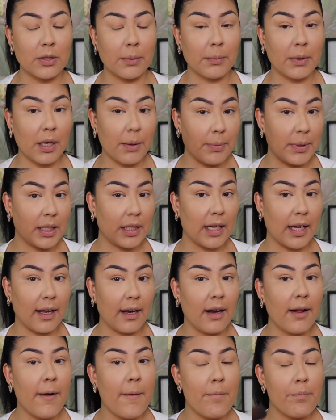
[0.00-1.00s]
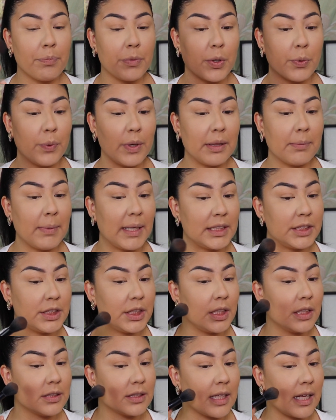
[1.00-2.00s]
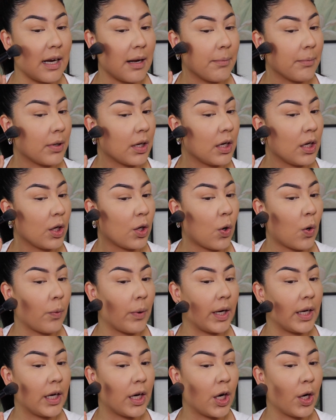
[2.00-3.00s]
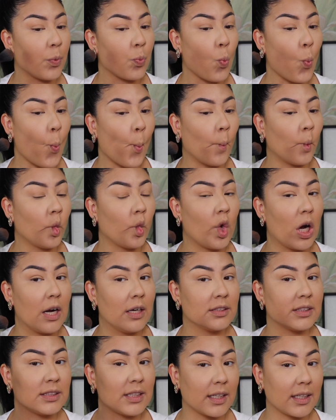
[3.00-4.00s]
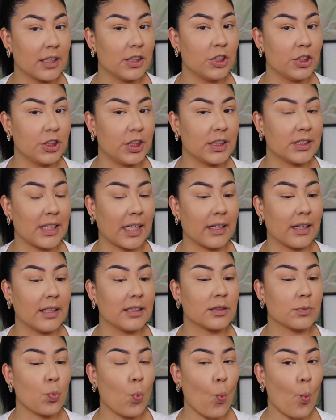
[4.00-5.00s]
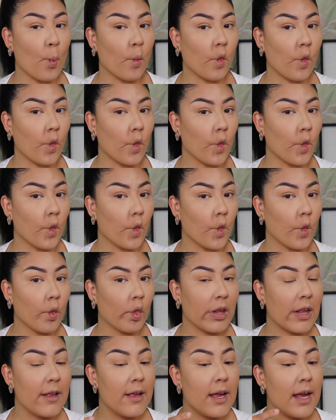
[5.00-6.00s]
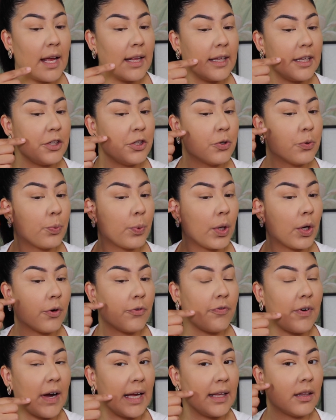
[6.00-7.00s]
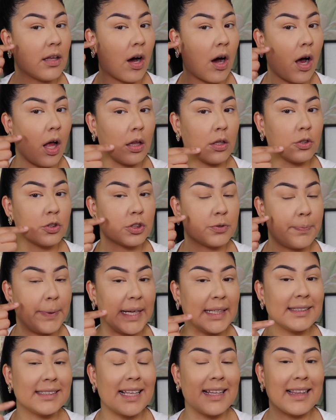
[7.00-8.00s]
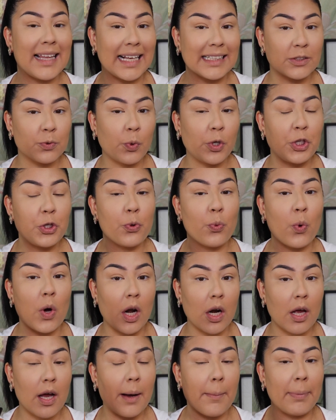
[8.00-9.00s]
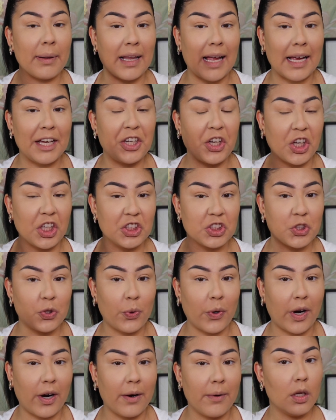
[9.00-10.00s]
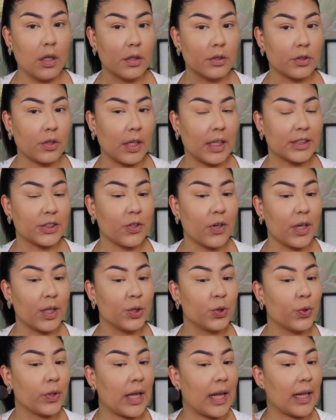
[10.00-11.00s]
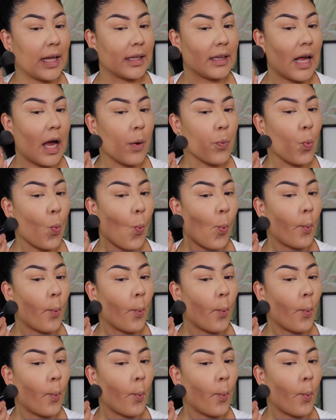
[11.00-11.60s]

So I'm gonna begin with my cheeks, and I'm gonna go right here, suck in your cheeks like this. And then you will find the hollow space, and that's where you wanna apply your contour. So let's go ahead and do that like that.